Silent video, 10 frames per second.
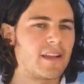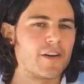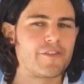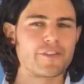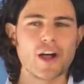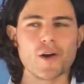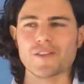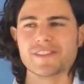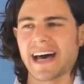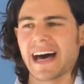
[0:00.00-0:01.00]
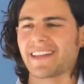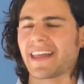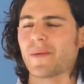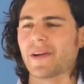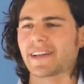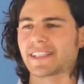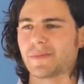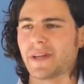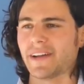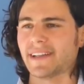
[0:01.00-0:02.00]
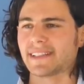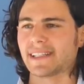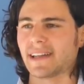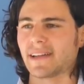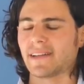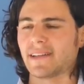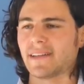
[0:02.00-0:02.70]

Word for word: a flow of data that we're experiencing.